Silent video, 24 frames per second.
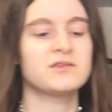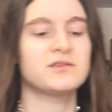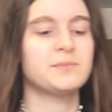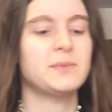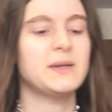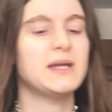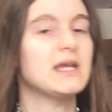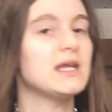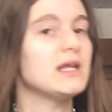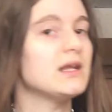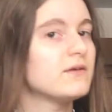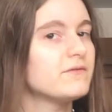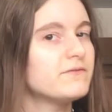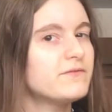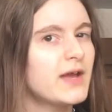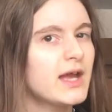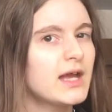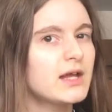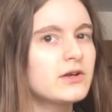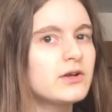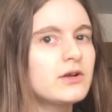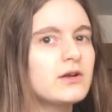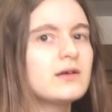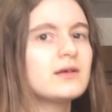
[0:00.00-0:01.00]
speaking of
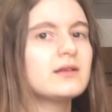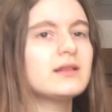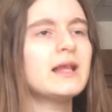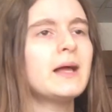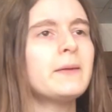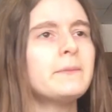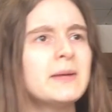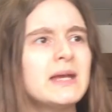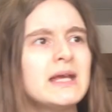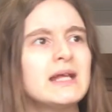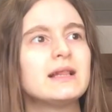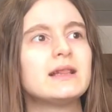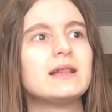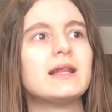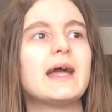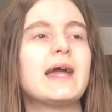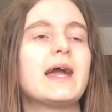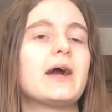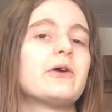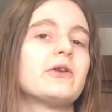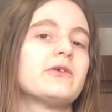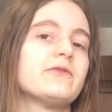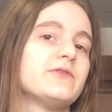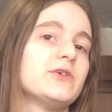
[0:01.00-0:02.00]
Vander, let me lay
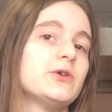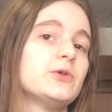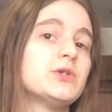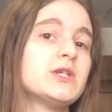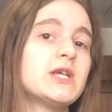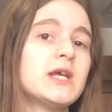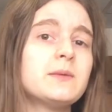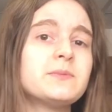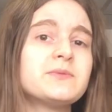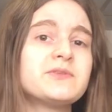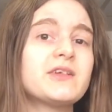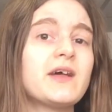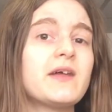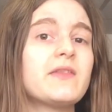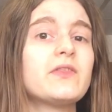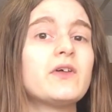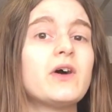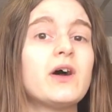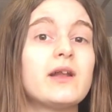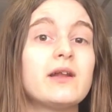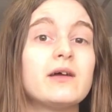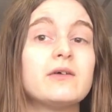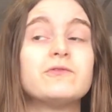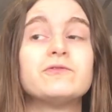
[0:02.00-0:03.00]
out a few tips I
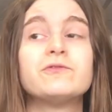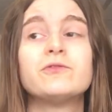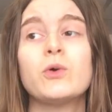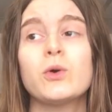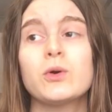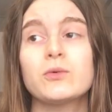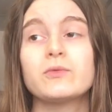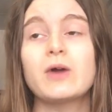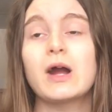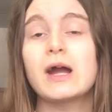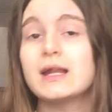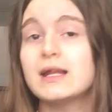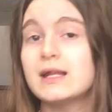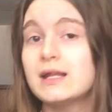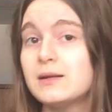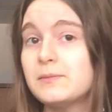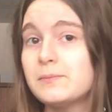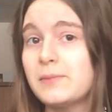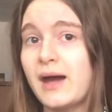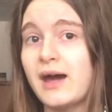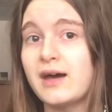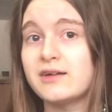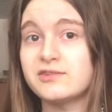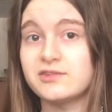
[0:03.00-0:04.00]
thought of for writing
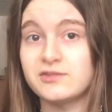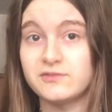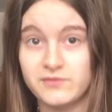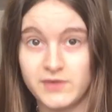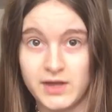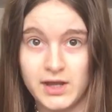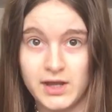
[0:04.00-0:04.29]
passive